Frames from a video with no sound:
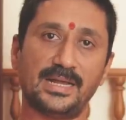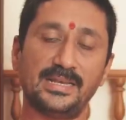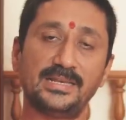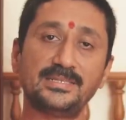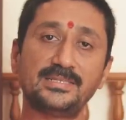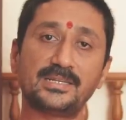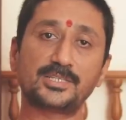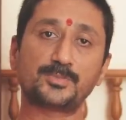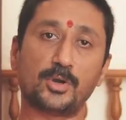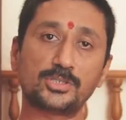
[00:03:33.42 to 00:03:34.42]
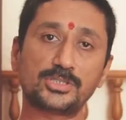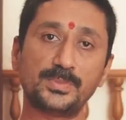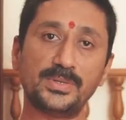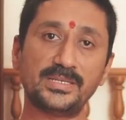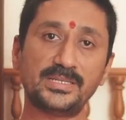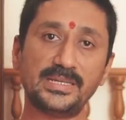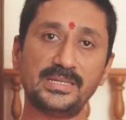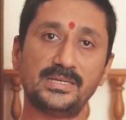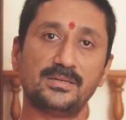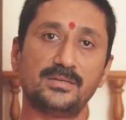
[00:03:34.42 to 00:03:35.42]
And it is the
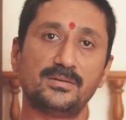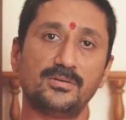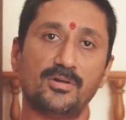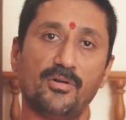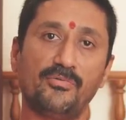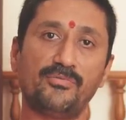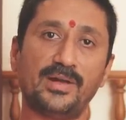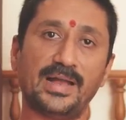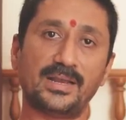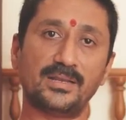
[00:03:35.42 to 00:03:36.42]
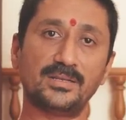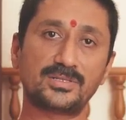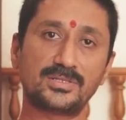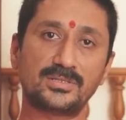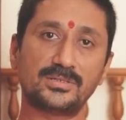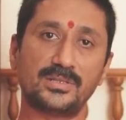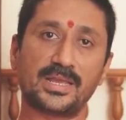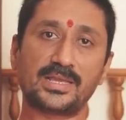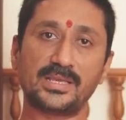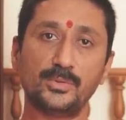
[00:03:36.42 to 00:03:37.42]
responsibility of adults
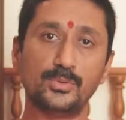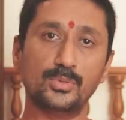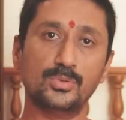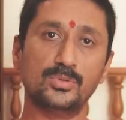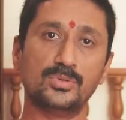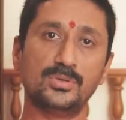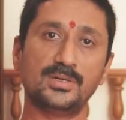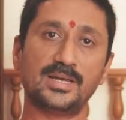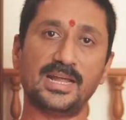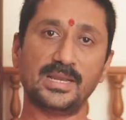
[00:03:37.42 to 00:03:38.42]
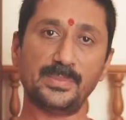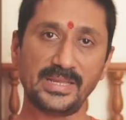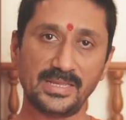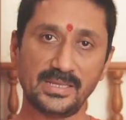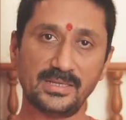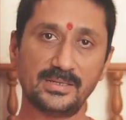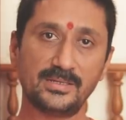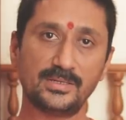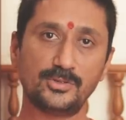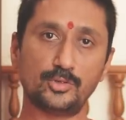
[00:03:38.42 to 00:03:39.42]
like you and me
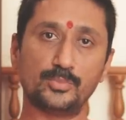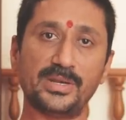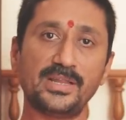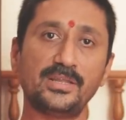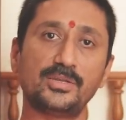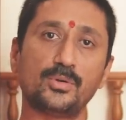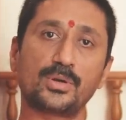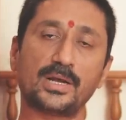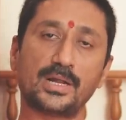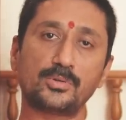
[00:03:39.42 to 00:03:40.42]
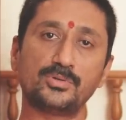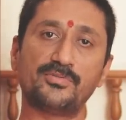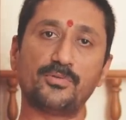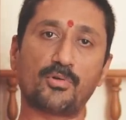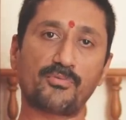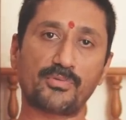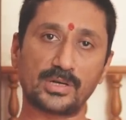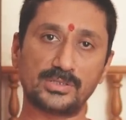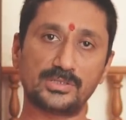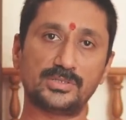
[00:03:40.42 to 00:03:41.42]
to bring yoga to the
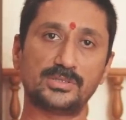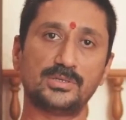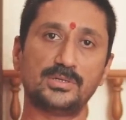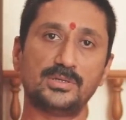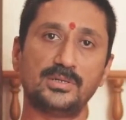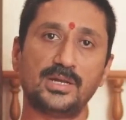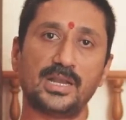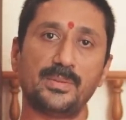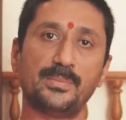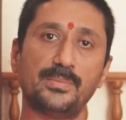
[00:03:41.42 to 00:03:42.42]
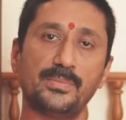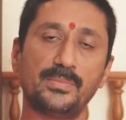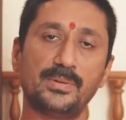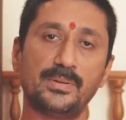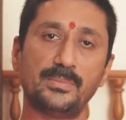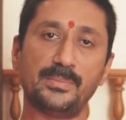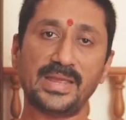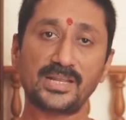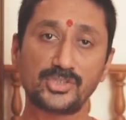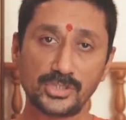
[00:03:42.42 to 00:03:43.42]
forefront and
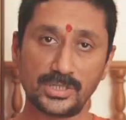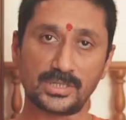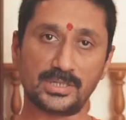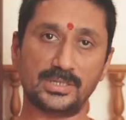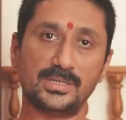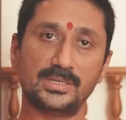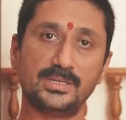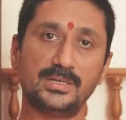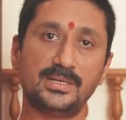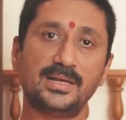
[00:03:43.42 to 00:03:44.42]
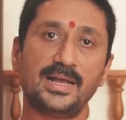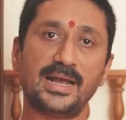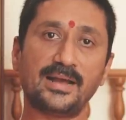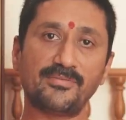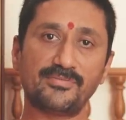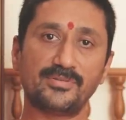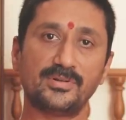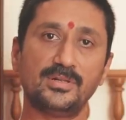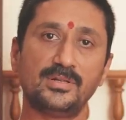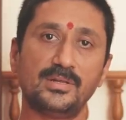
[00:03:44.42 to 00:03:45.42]
make children have
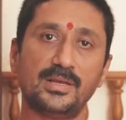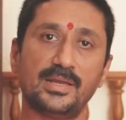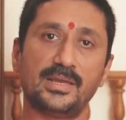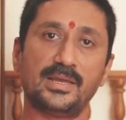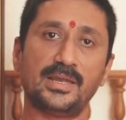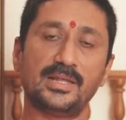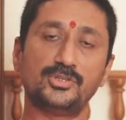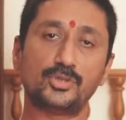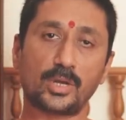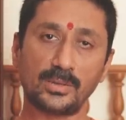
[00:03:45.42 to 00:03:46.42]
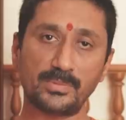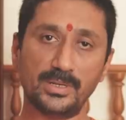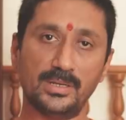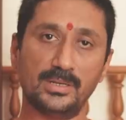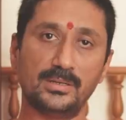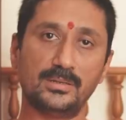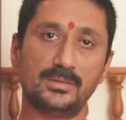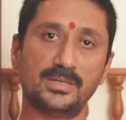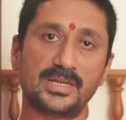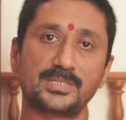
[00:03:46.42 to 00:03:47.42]
an enjoyable
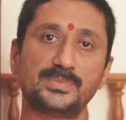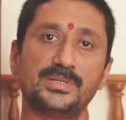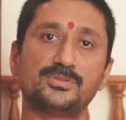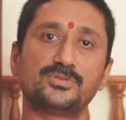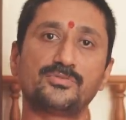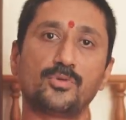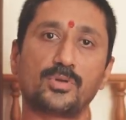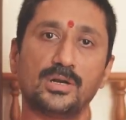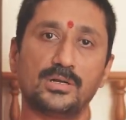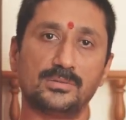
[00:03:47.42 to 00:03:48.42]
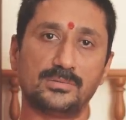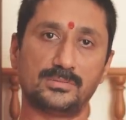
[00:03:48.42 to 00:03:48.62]
experience of yoga.